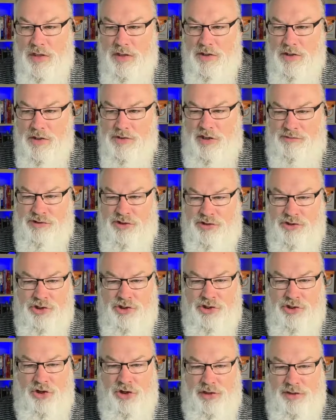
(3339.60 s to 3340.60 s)
Jeff's
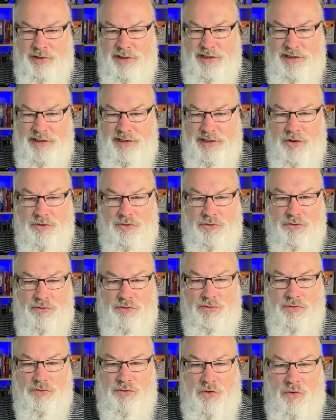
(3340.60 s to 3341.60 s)
sharing a link here
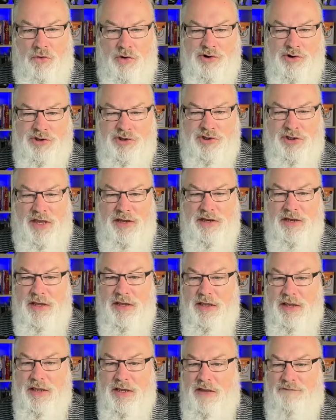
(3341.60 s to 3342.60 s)
to the course again.
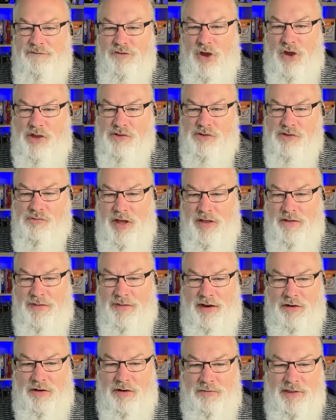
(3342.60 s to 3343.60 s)
If you guys want,
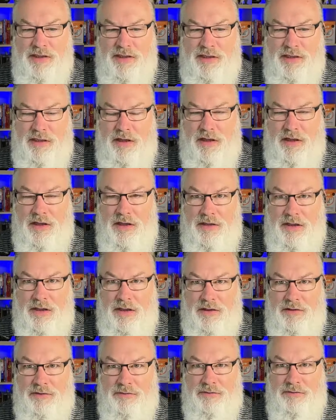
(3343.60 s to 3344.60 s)
that'll be
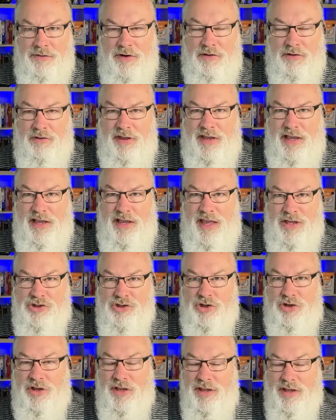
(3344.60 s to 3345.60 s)
there. Like I
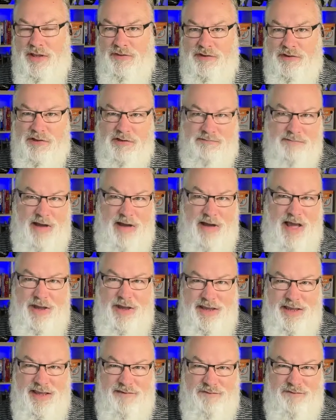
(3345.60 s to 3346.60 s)
mentioned, this is my
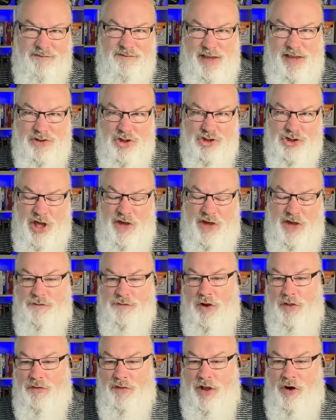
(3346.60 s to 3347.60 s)
way of giving back to Jeff for
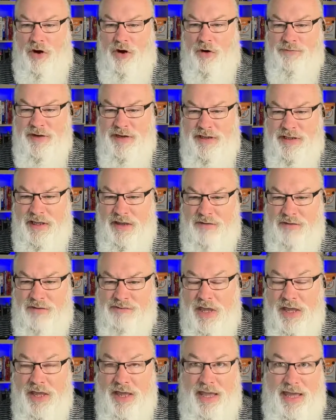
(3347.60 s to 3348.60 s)
all the help that he gives.
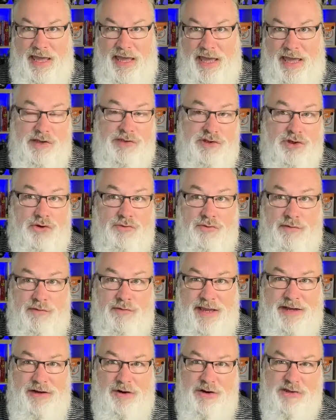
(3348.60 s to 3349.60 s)
And it is a good
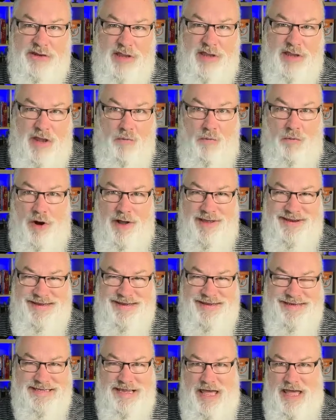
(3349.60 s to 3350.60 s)
reminder. It's a
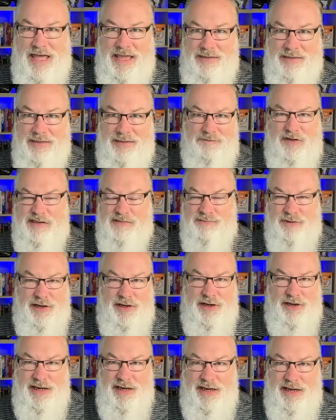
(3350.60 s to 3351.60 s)
one-time investment
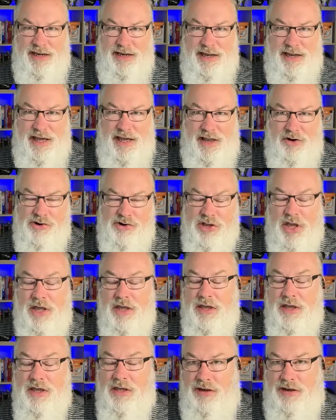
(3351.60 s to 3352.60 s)
of $99
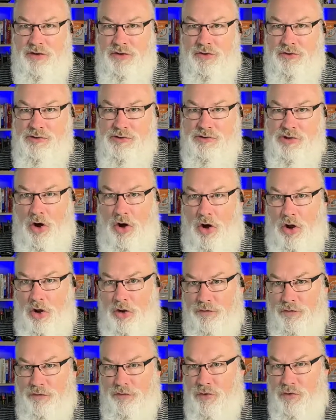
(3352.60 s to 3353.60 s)
that includes
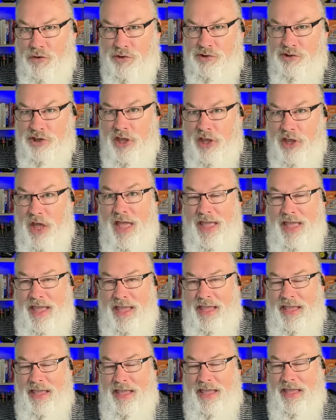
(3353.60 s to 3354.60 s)
all the course.
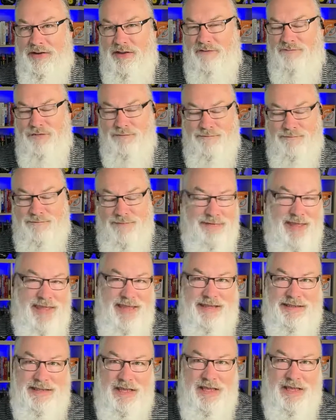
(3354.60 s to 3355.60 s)
And if you've been
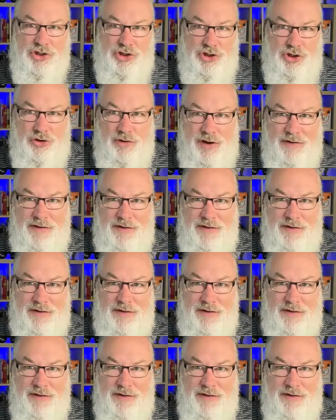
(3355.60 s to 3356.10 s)
paying attention, you know, I've